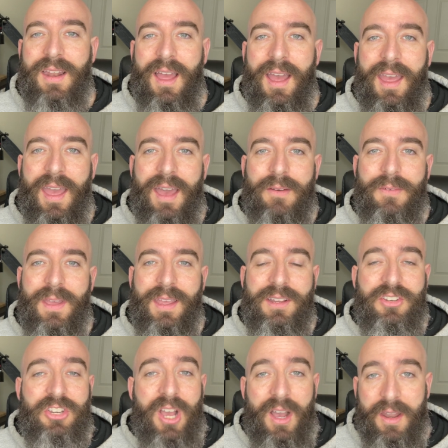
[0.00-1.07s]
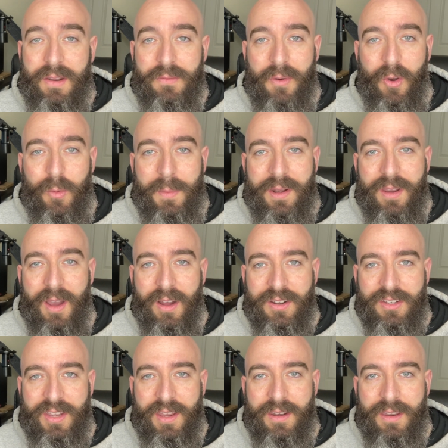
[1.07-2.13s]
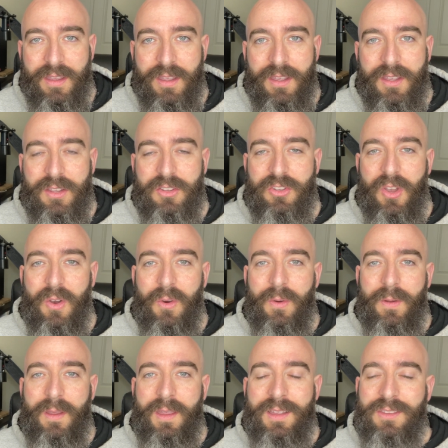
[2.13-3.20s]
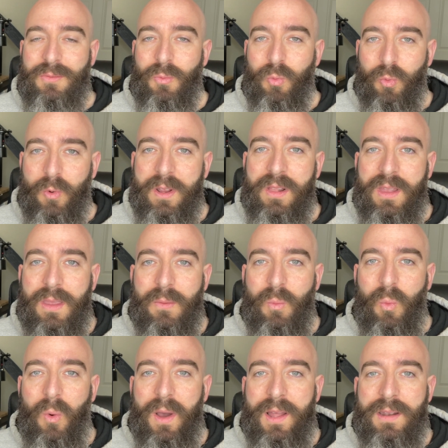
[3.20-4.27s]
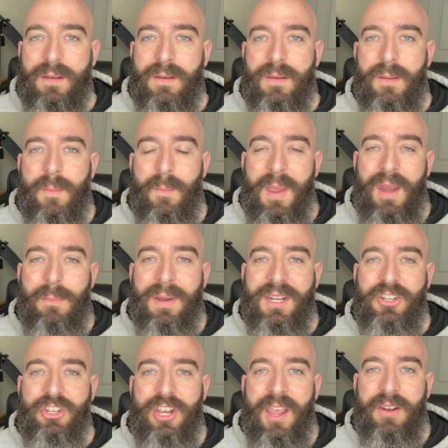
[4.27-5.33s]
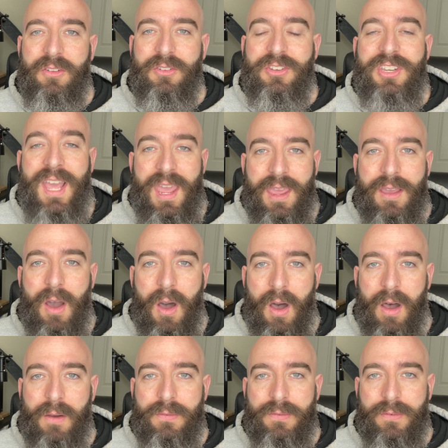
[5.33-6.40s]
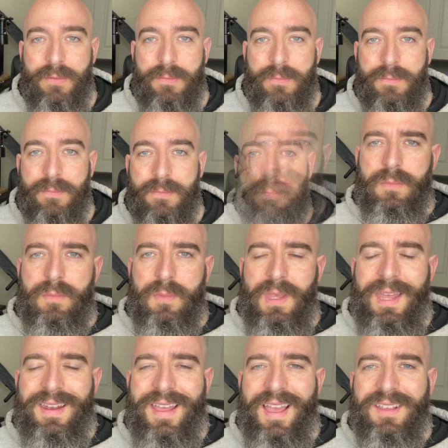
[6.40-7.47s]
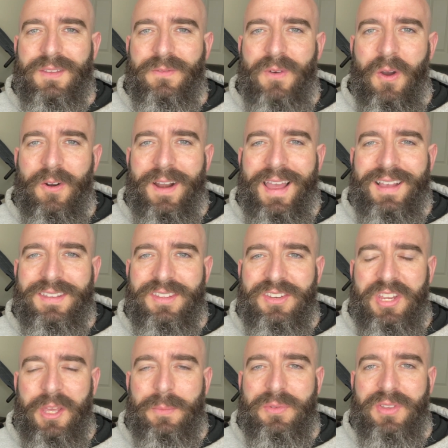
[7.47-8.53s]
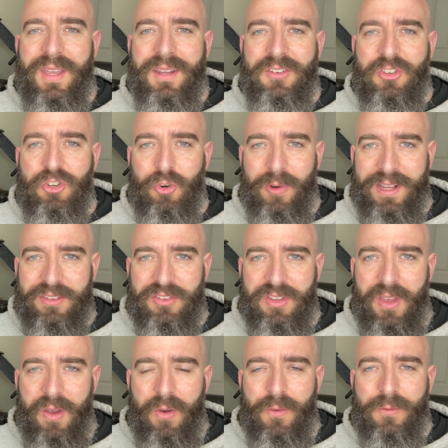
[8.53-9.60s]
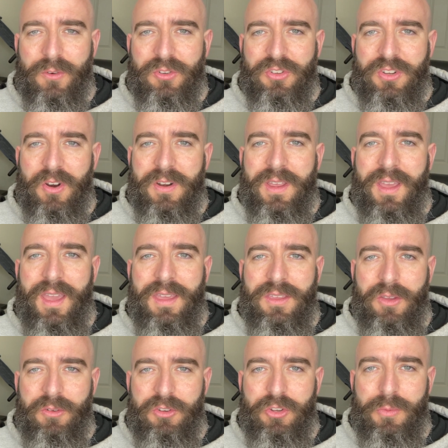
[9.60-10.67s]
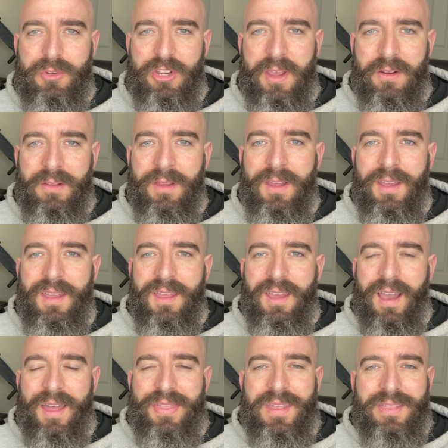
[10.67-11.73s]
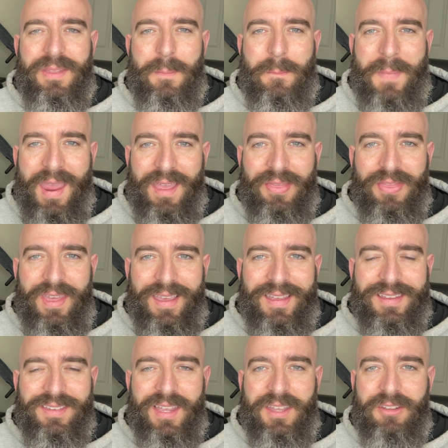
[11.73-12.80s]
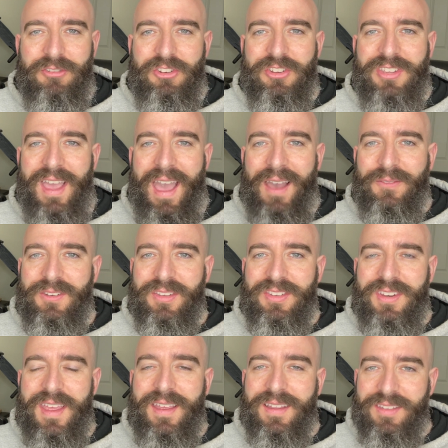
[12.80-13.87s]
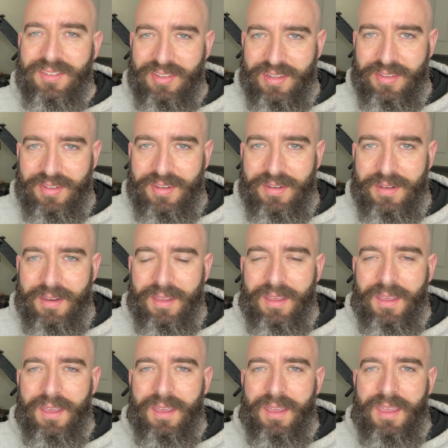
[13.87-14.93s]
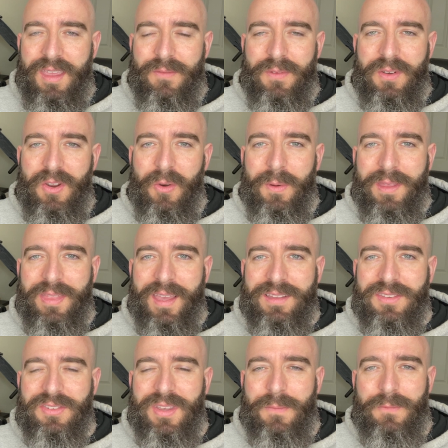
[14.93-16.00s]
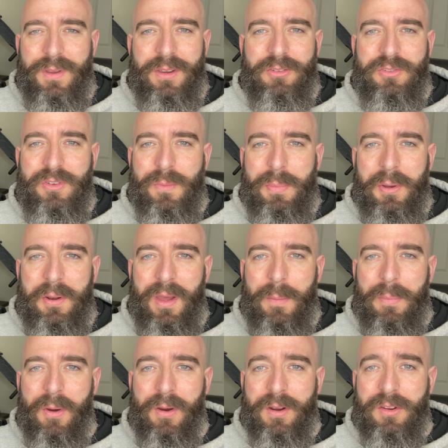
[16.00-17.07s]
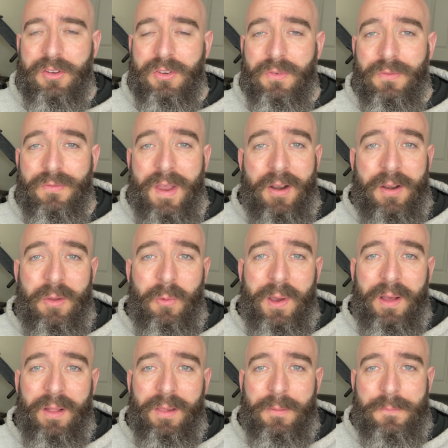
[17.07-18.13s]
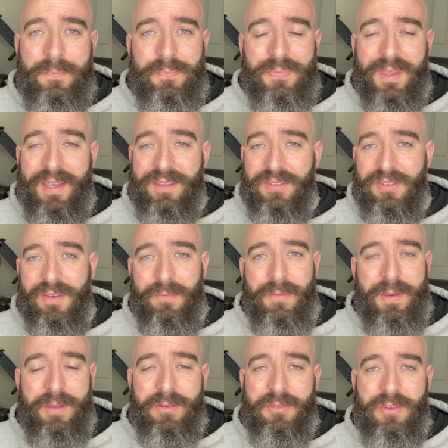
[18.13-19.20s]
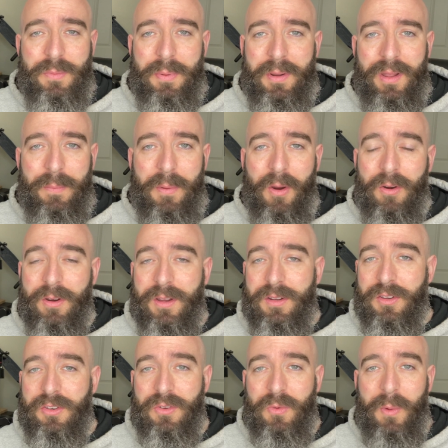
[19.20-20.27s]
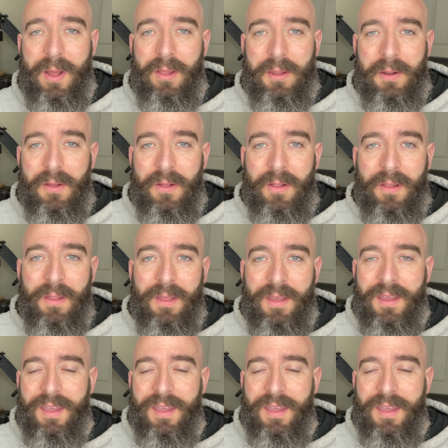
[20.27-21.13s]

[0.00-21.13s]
I have a ton of Omen content. So it's really what made my channel take off. And as far as tips and tricks go for starting a YouTube channel, I think the main thing is that you just have to stay consistent, even knowing that some videos you put up are going to do very well, and some videos you put up aren't going to do well at all.